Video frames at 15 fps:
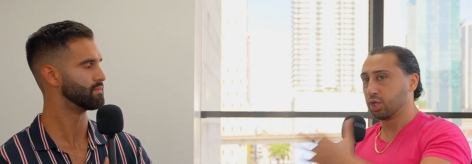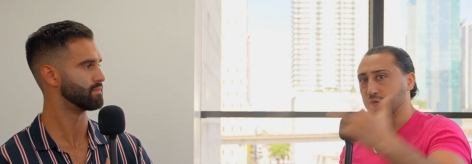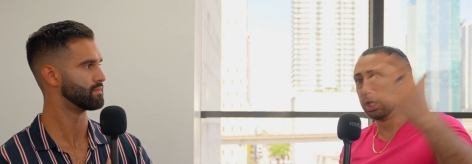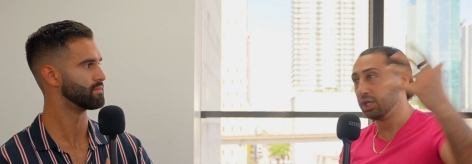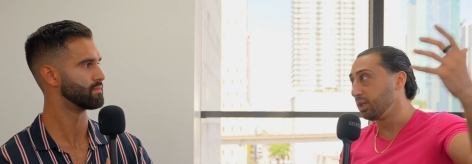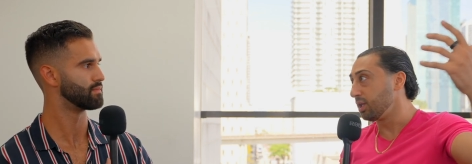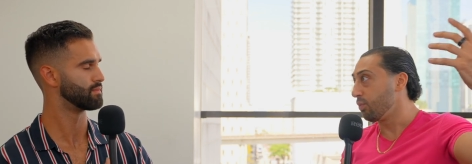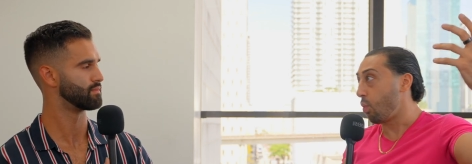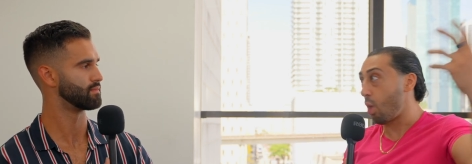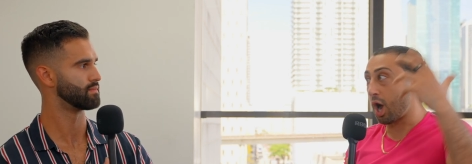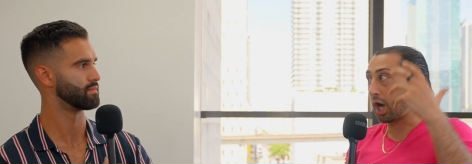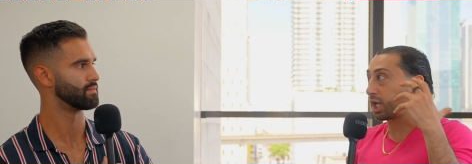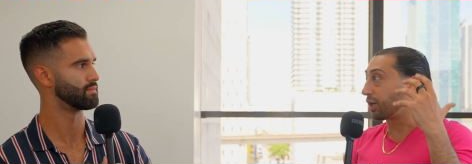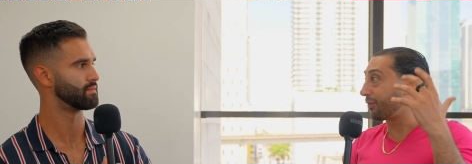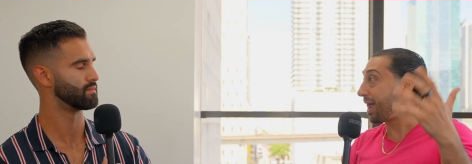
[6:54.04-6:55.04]
Speaker 1: literally
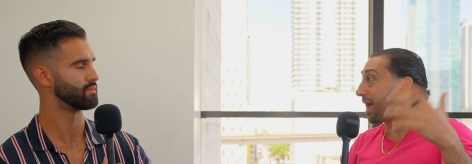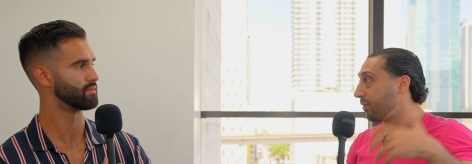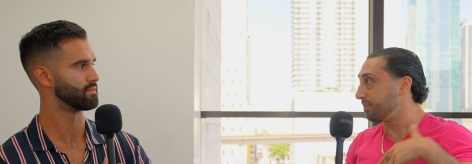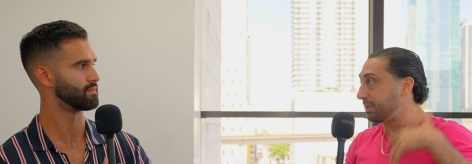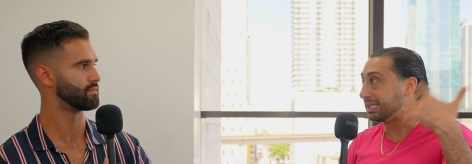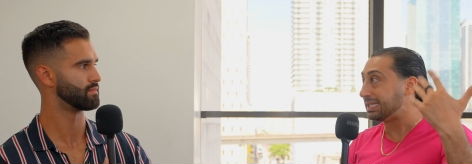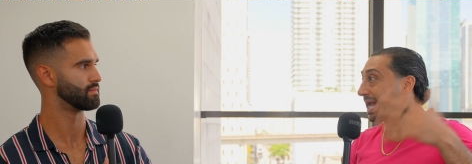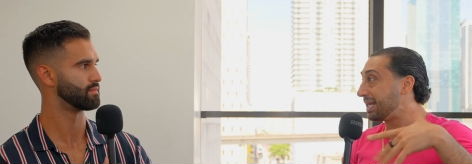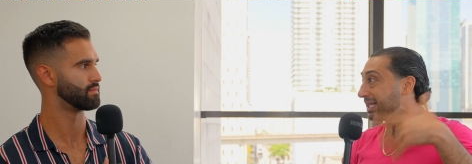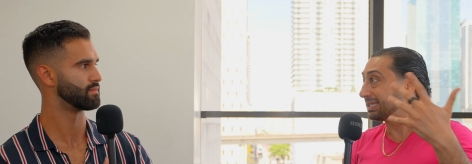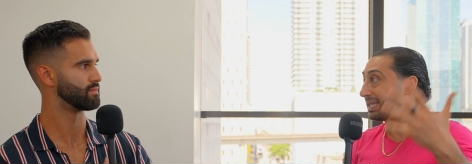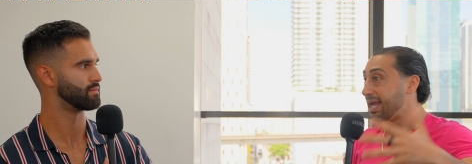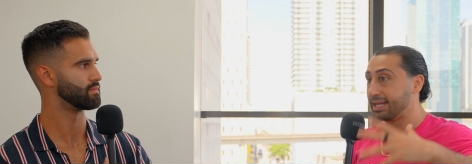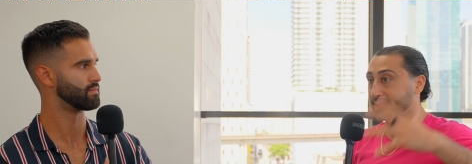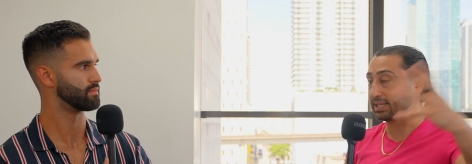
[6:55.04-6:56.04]
walking around with me day to
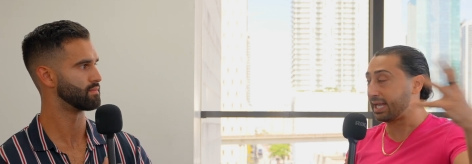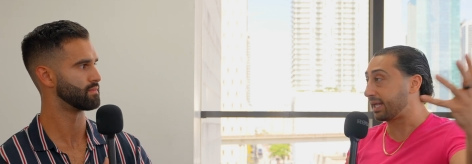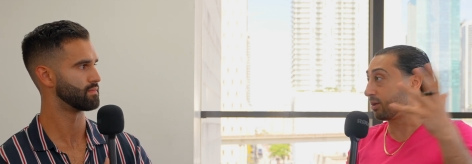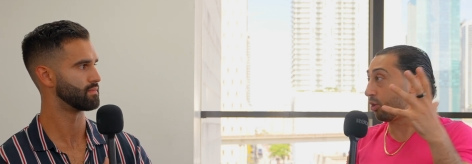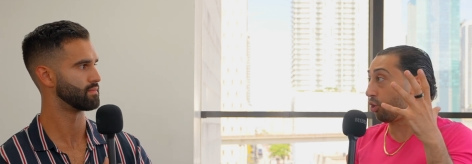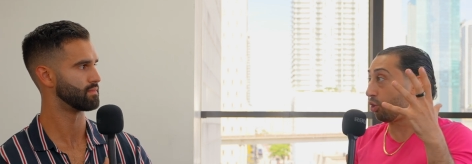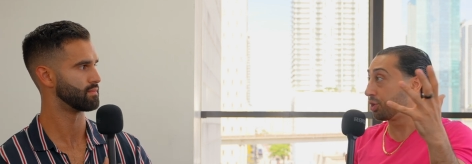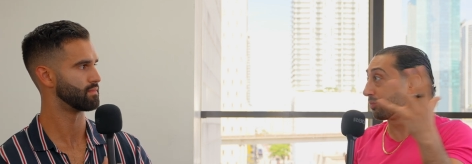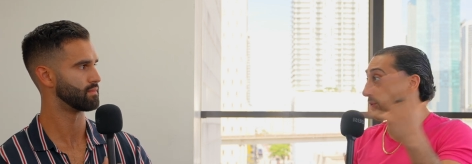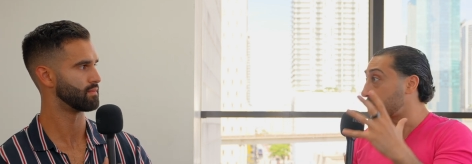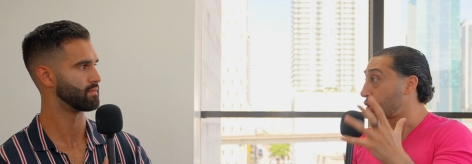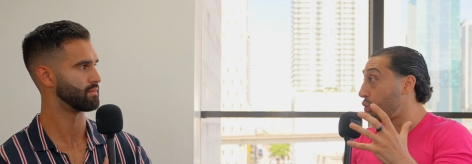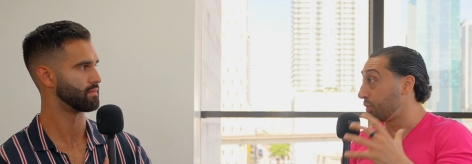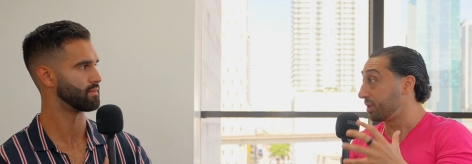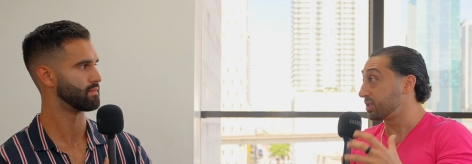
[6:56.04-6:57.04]
day and taking all the
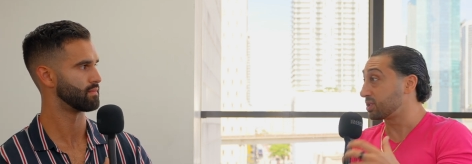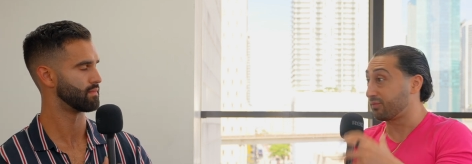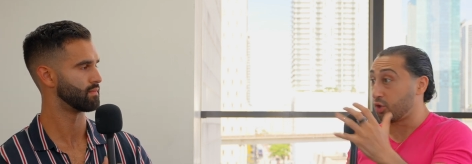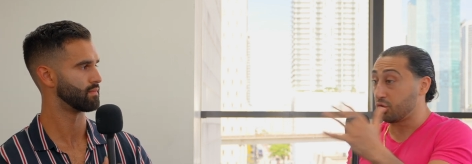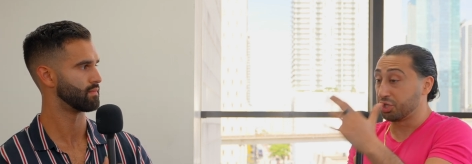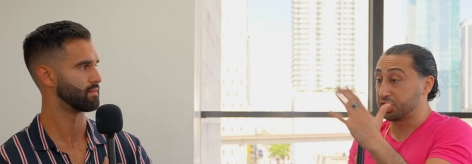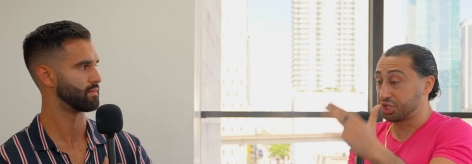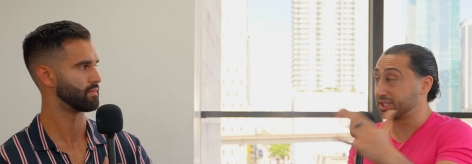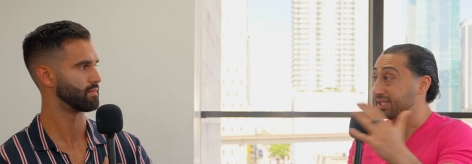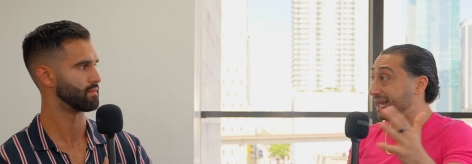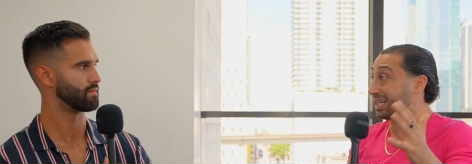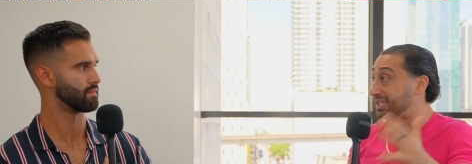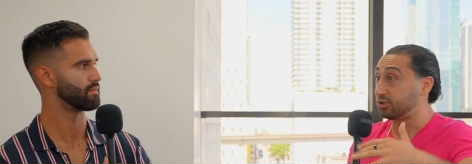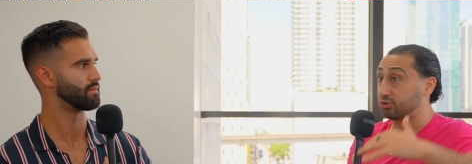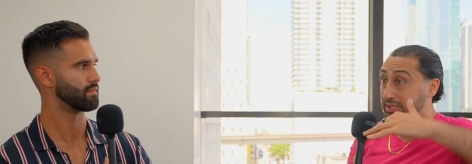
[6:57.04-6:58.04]
recordings of all the shit that I
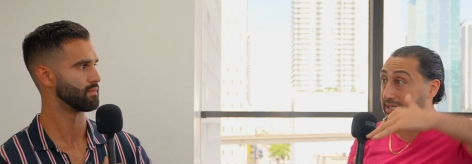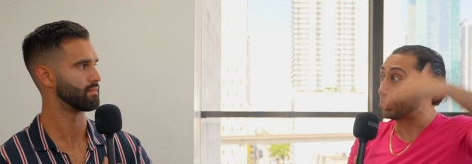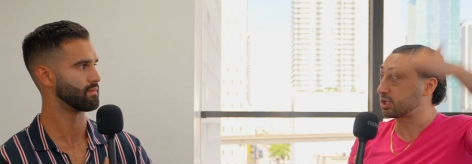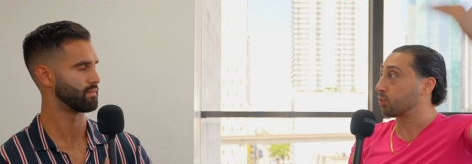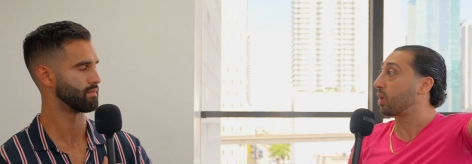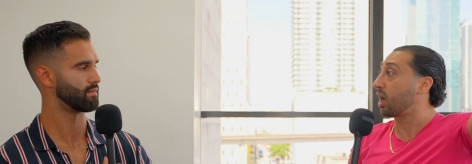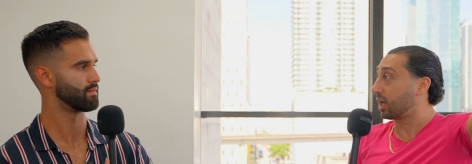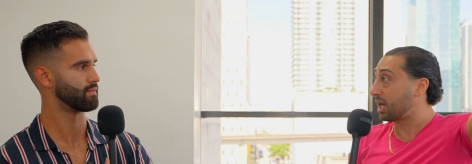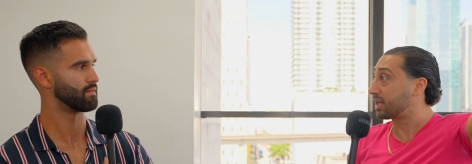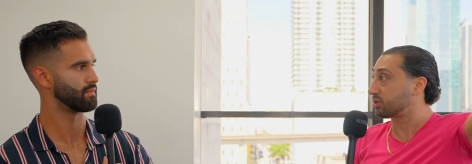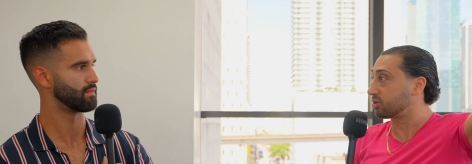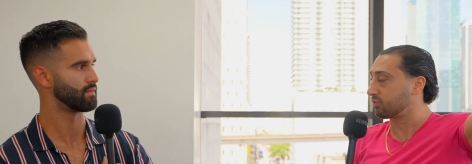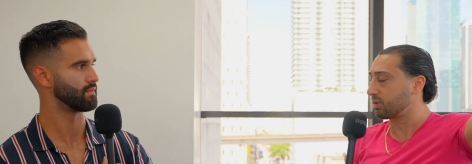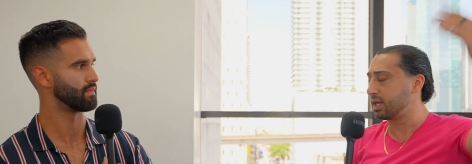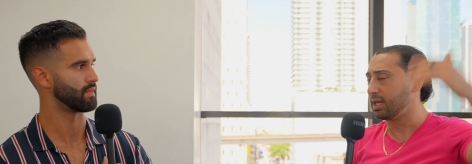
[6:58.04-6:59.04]
did to get to where I got
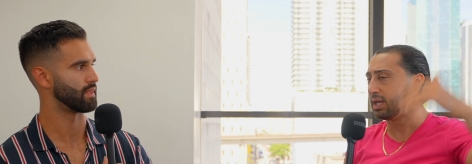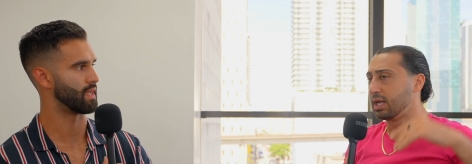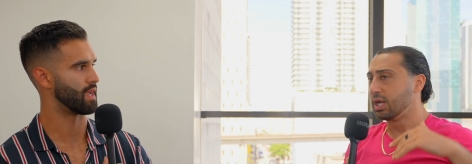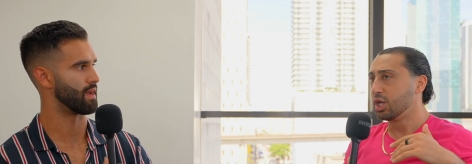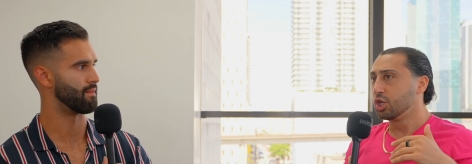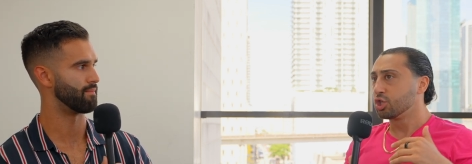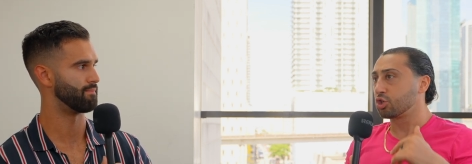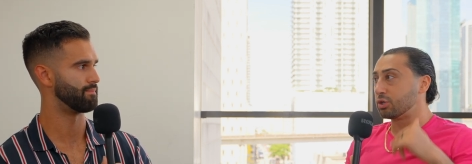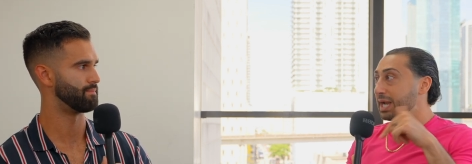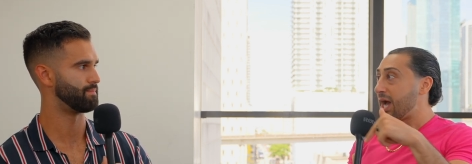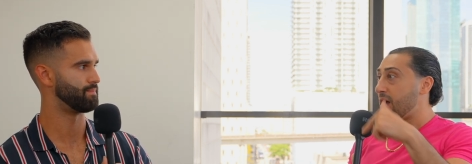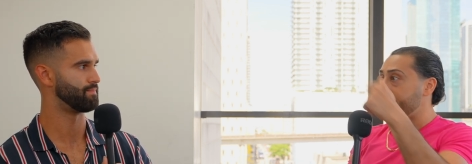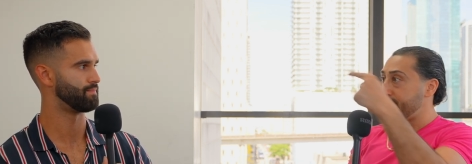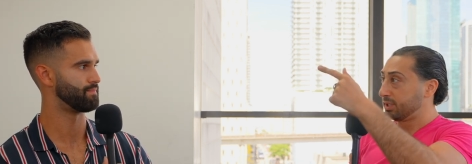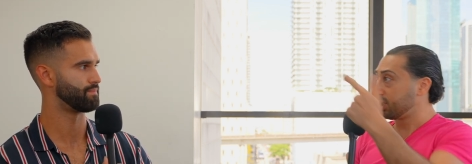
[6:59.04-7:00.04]
to, right? Yeah. So
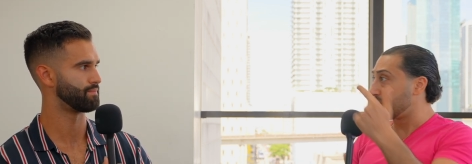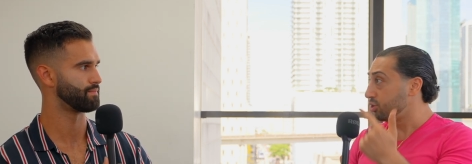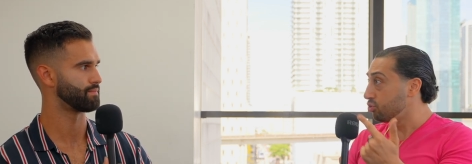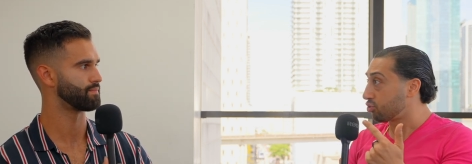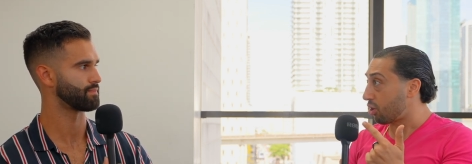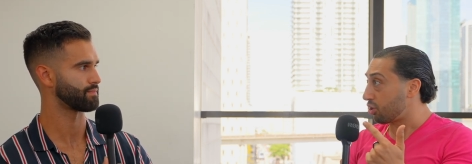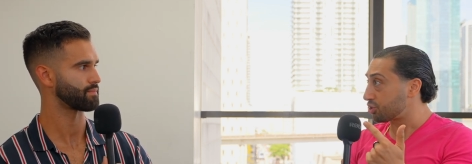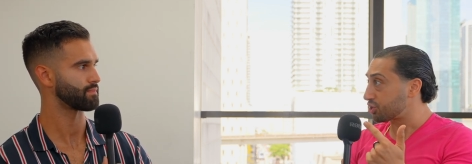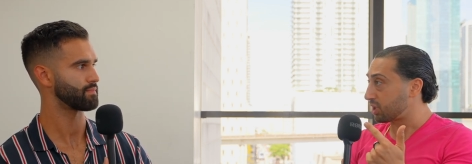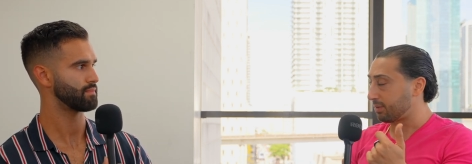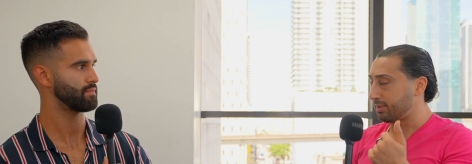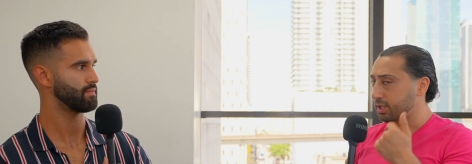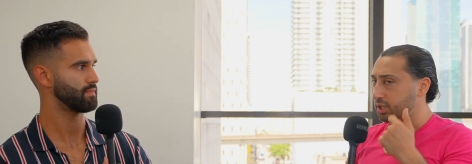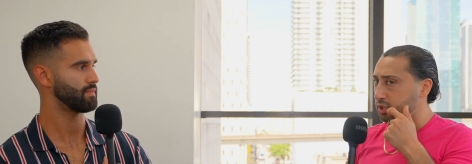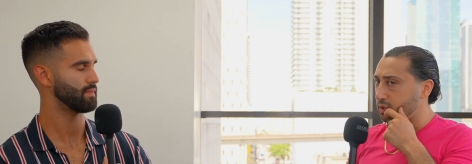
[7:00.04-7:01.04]
now I'm building a new call center.
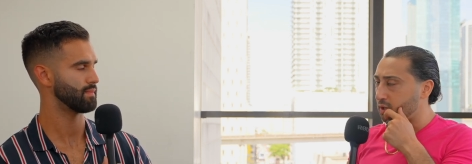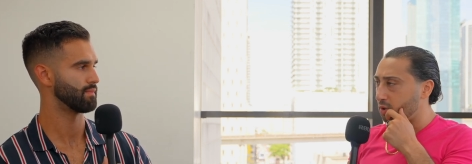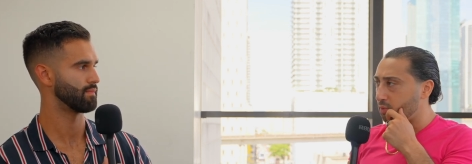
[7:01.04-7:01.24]
Like, you know